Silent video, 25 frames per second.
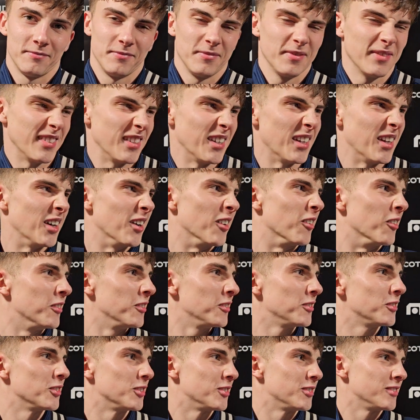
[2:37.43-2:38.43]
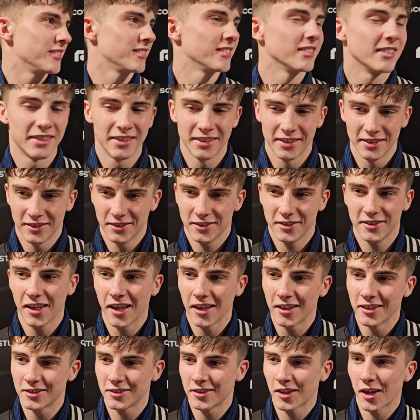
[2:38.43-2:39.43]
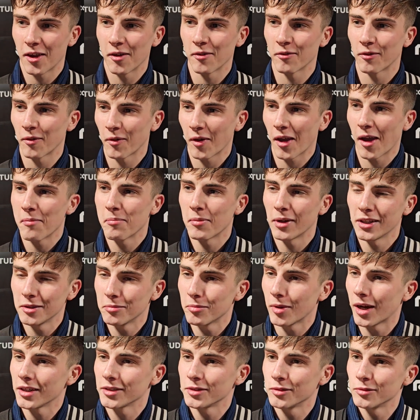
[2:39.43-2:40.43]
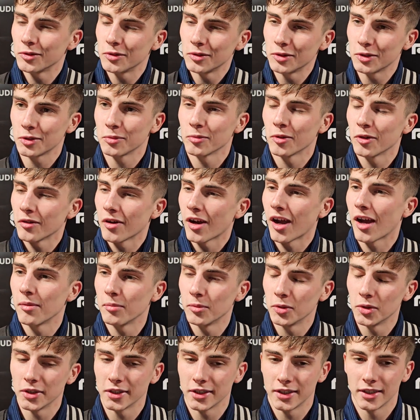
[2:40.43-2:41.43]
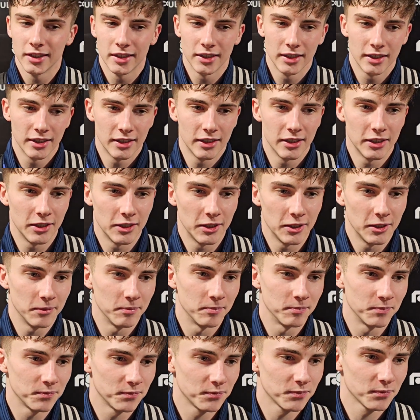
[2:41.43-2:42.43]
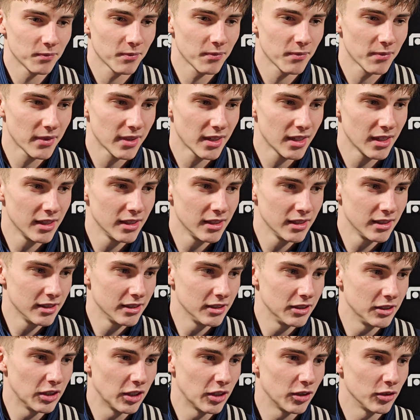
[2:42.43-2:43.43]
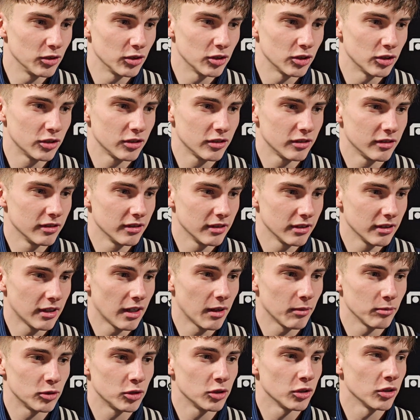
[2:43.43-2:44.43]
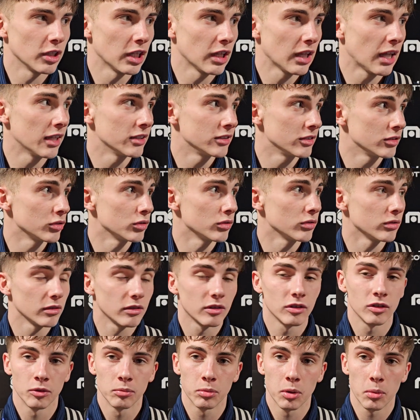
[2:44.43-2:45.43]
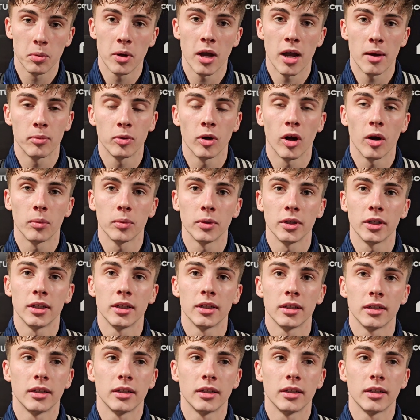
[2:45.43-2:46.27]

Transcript: No, just stay the same. If I'm getting man at match, I'm doing something right. But, um, you know, just I'm sure the lads will, all prepare properly.